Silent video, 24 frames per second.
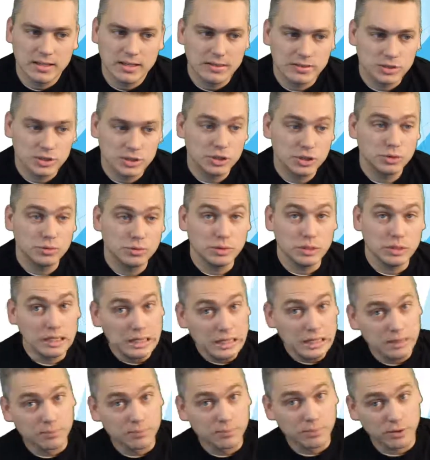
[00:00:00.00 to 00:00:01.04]
do you
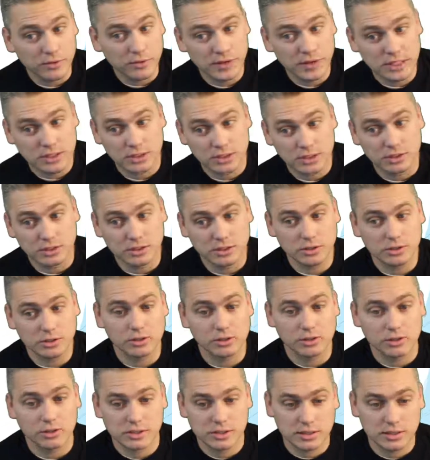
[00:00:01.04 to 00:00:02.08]
need a professional in
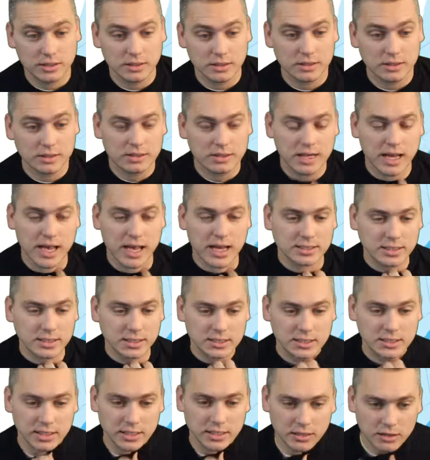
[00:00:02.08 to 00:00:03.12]
order to
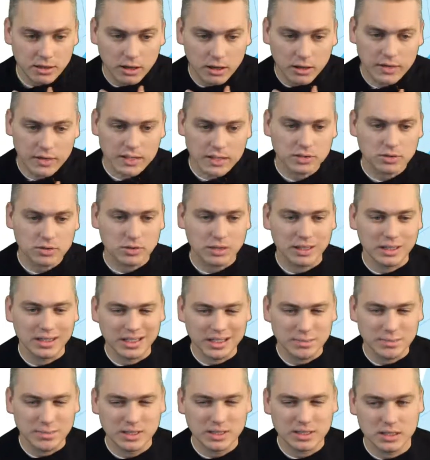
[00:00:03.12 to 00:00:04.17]
access it at all? That sort of
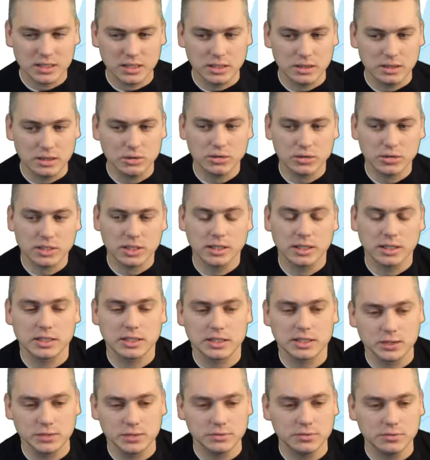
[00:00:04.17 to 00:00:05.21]
limits the use
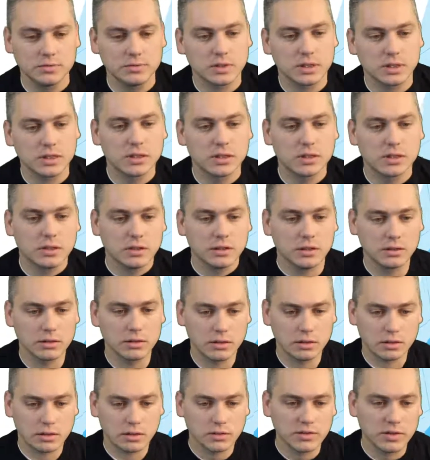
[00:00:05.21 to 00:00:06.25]
unless you've
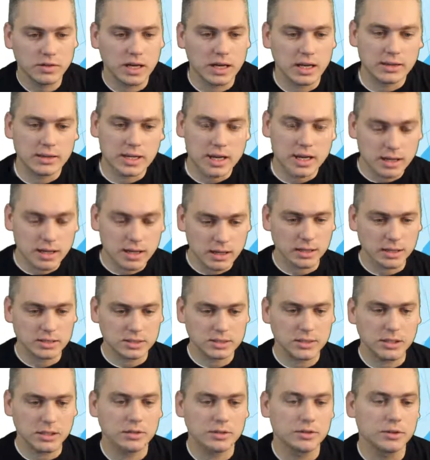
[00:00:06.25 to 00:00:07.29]
got that cost
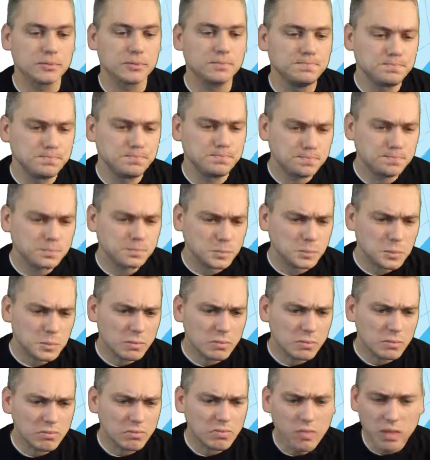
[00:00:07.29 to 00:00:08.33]
covered.
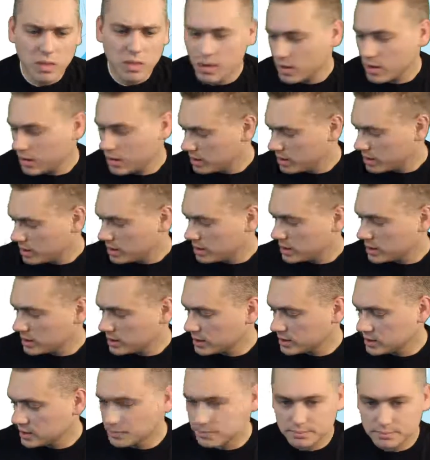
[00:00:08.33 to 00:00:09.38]

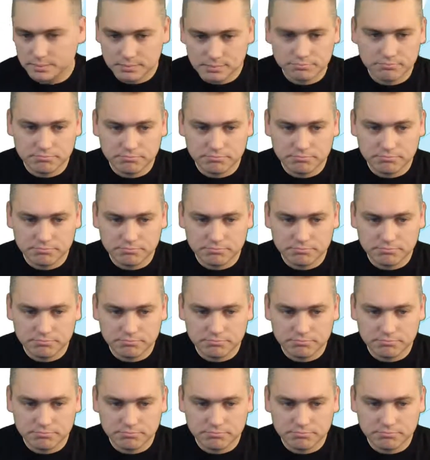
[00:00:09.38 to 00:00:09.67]
So